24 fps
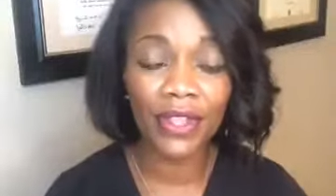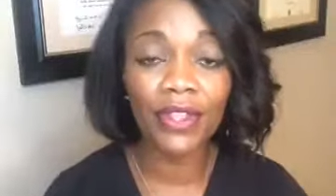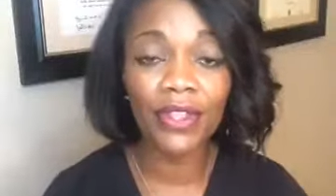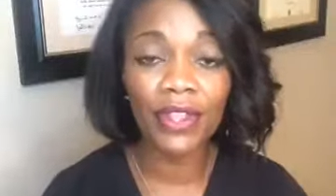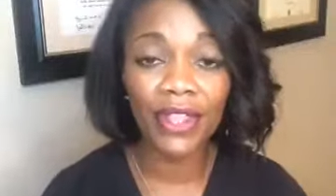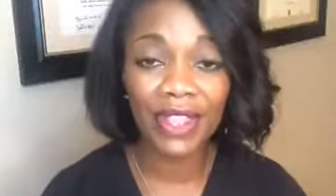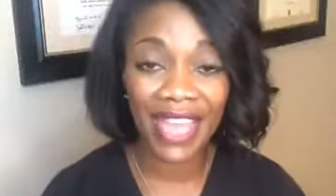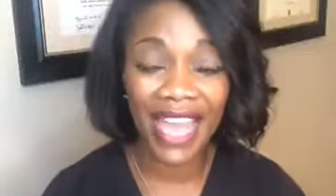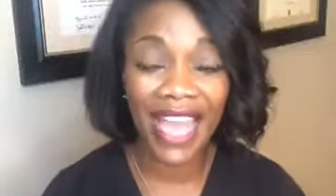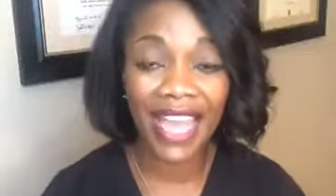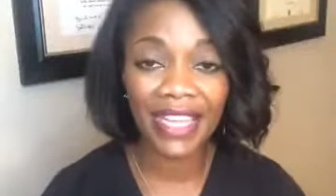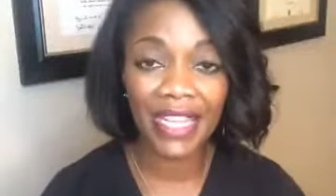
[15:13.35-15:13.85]

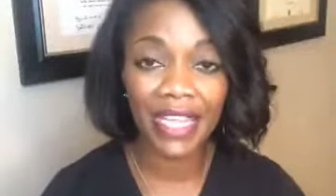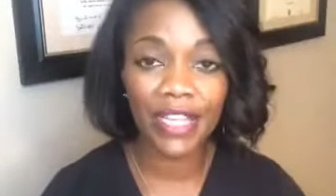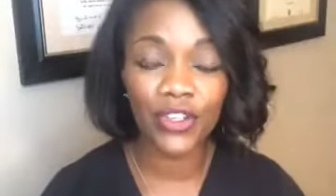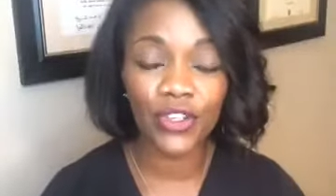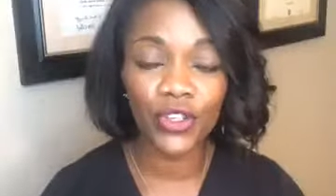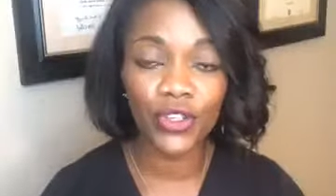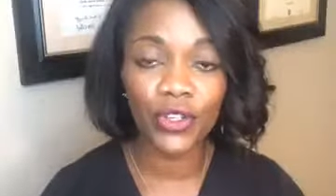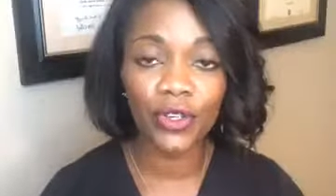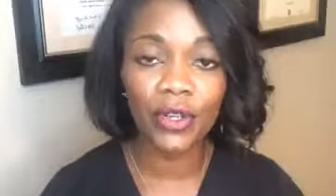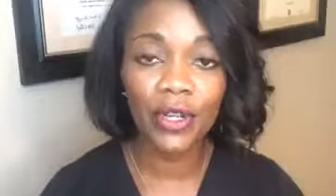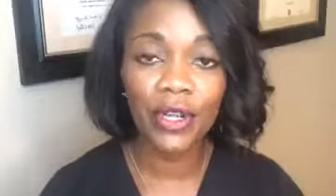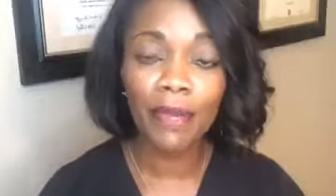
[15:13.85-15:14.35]
that
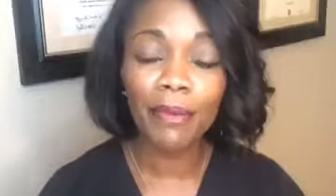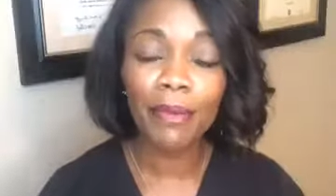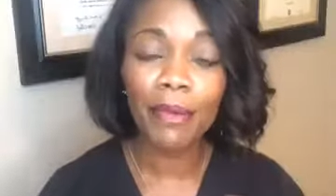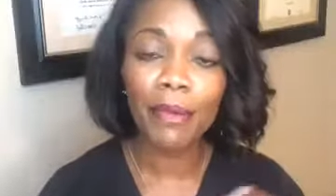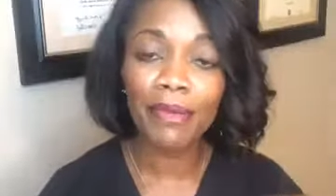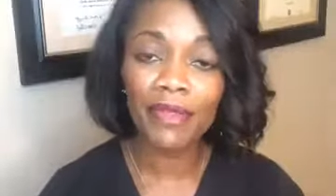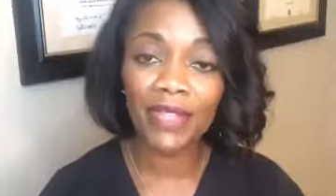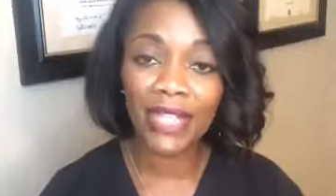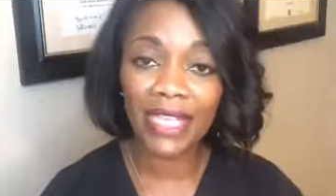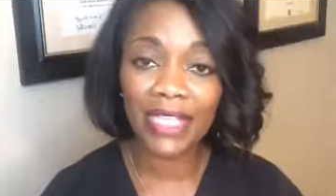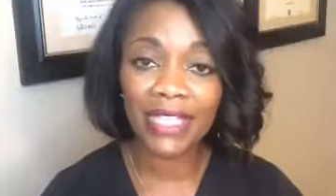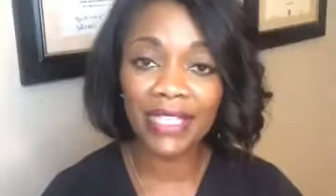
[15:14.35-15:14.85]
nature, but
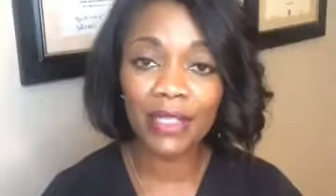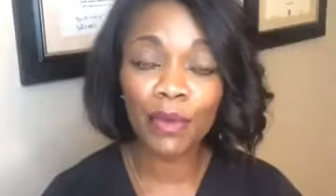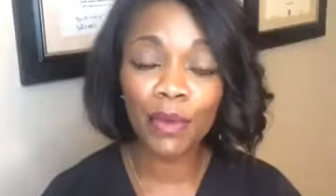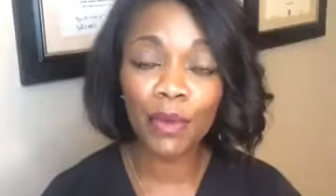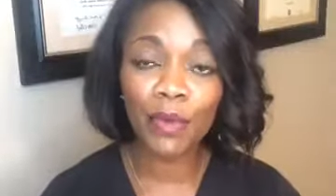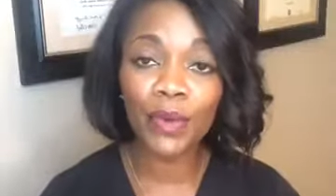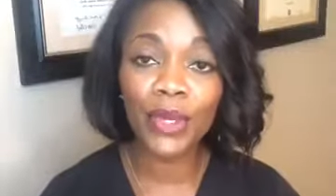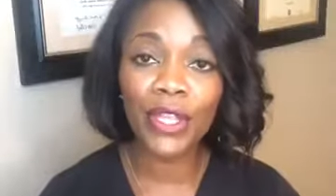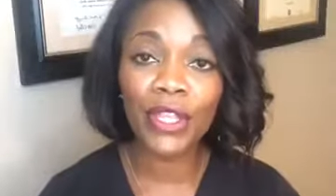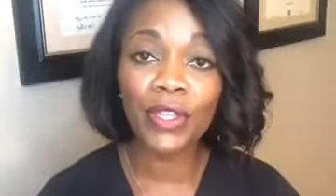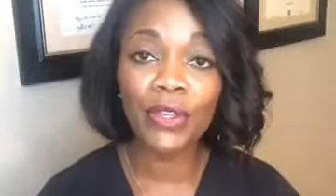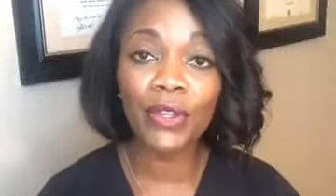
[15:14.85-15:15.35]
take someone
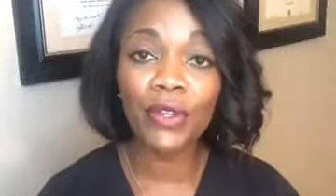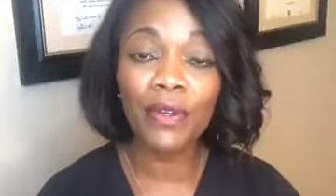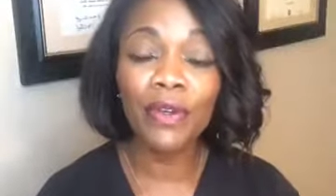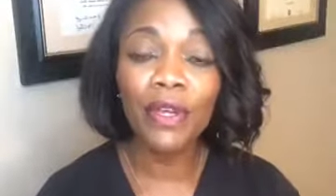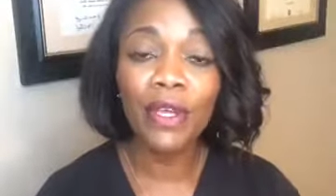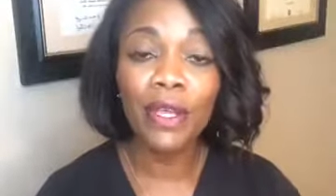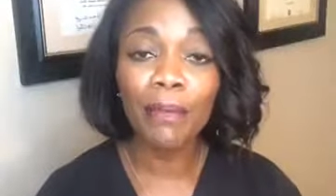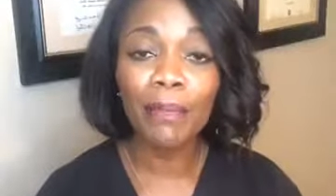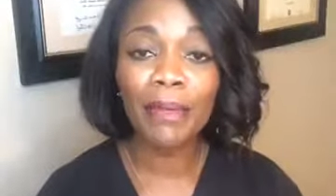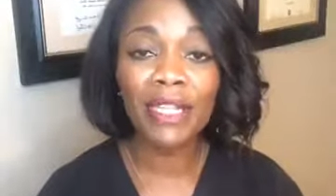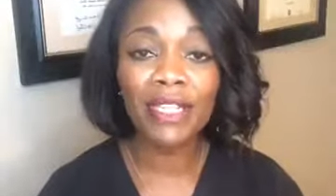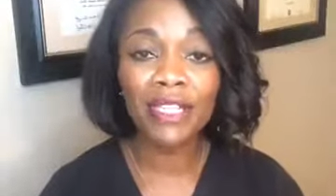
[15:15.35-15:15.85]
with you.
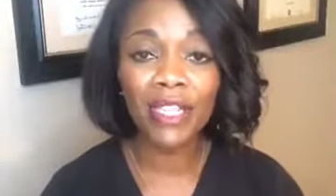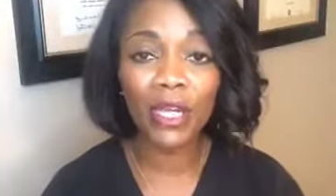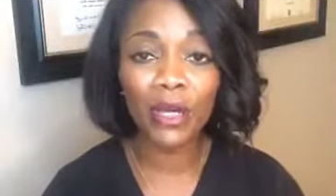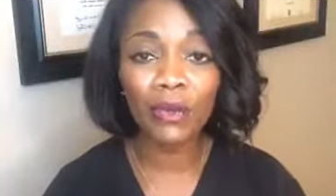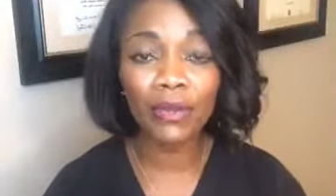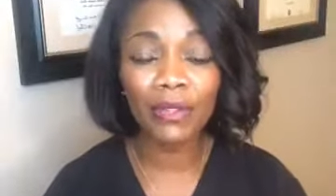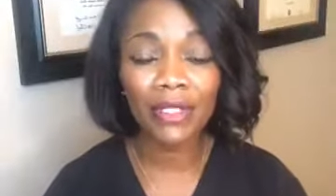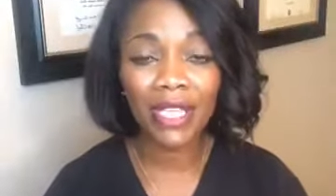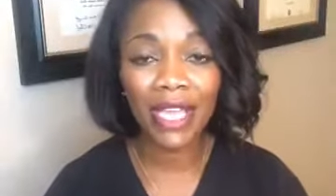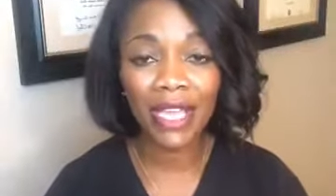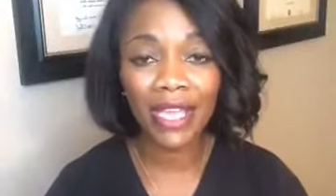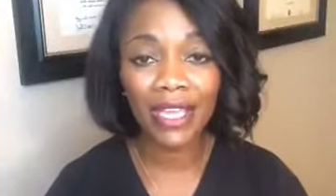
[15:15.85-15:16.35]
But
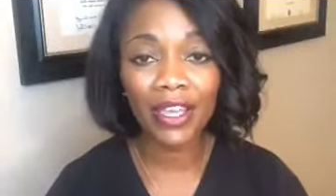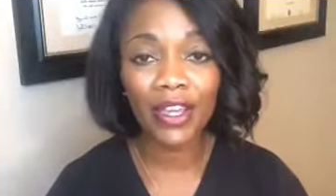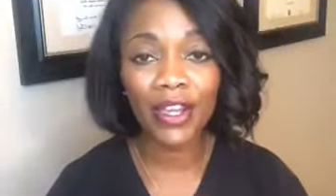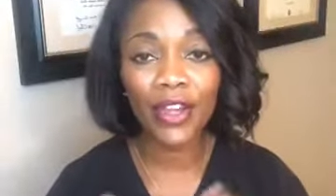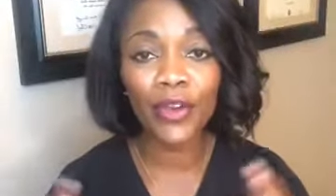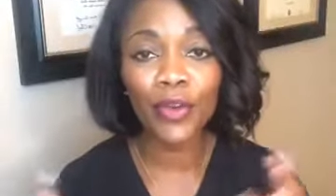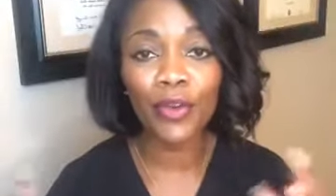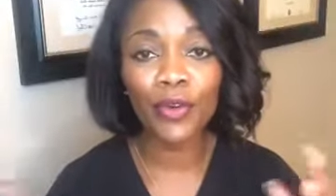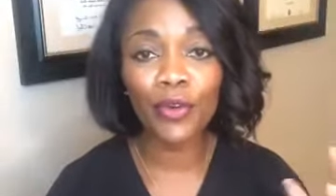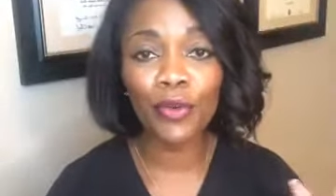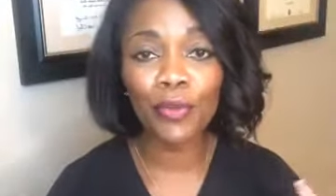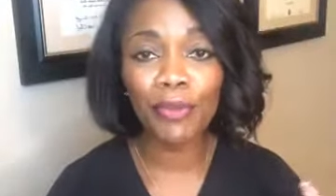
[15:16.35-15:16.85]
don't take a
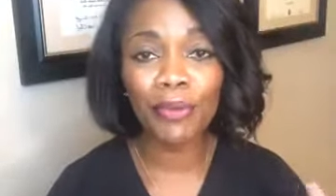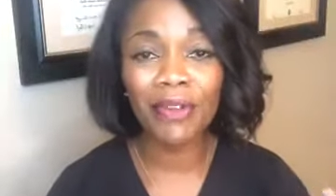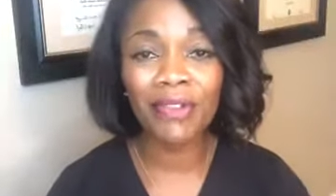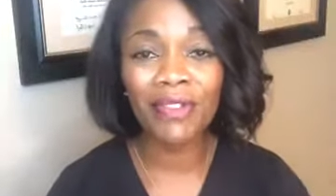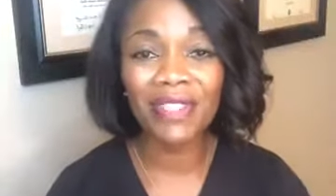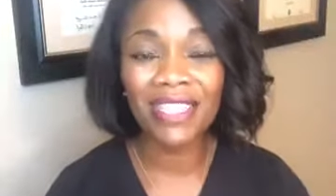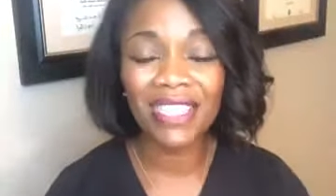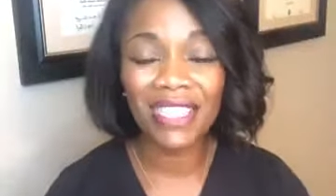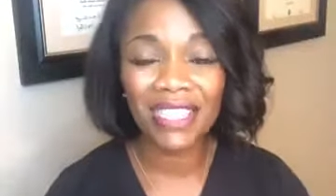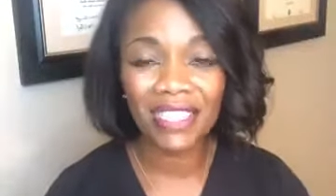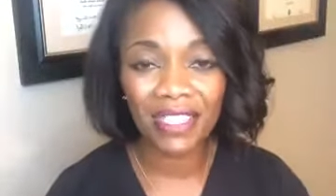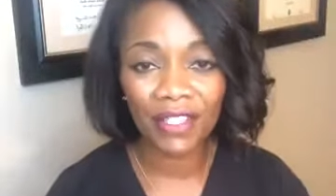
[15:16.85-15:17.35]
group of
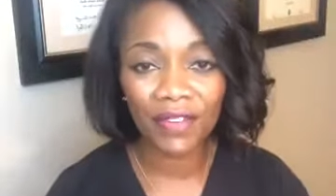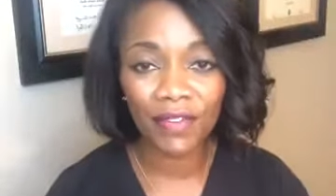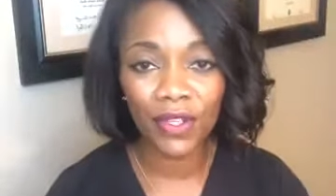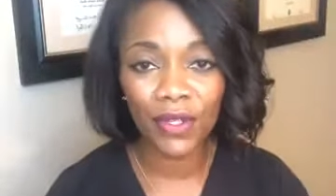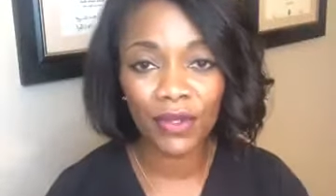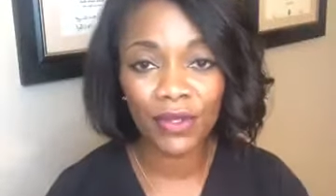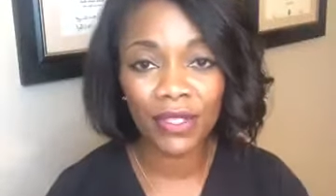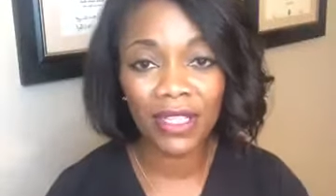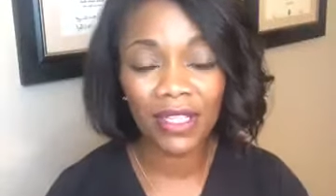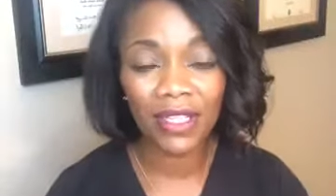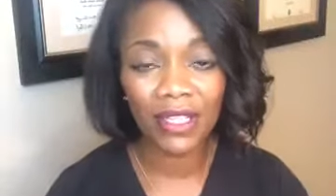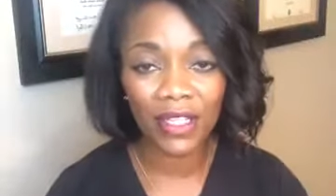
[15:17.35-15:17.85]
six of you
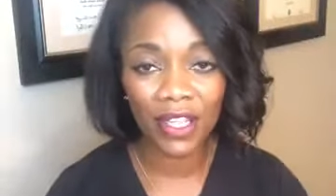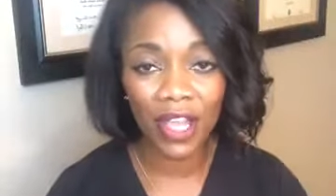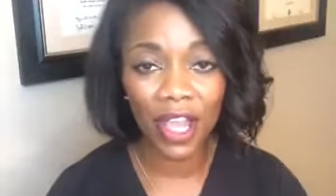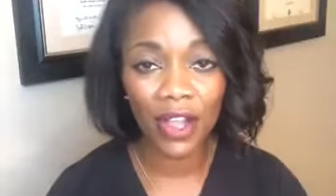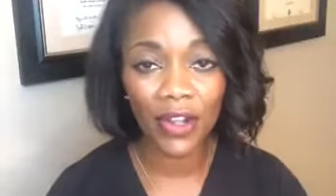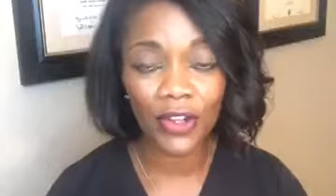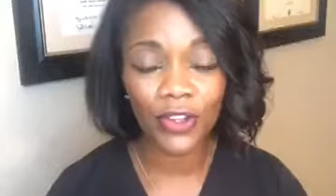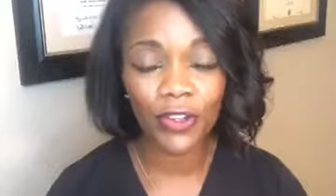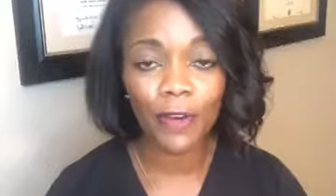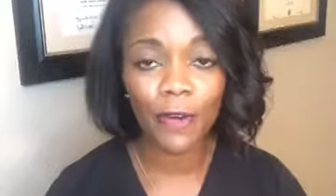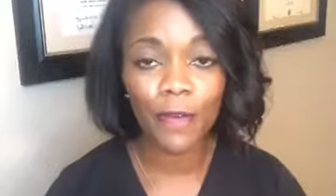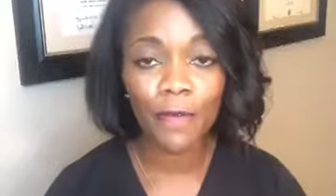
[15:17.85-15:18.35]
to the
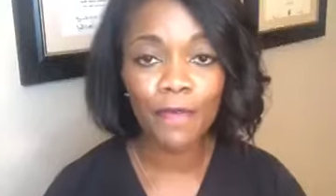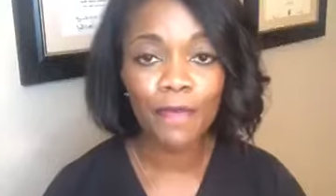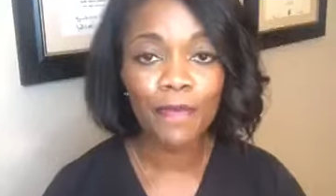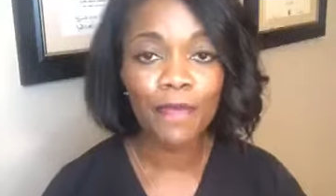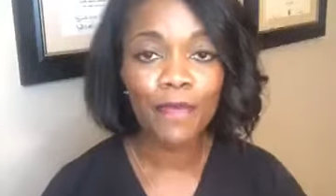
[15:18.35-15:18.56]
doctor.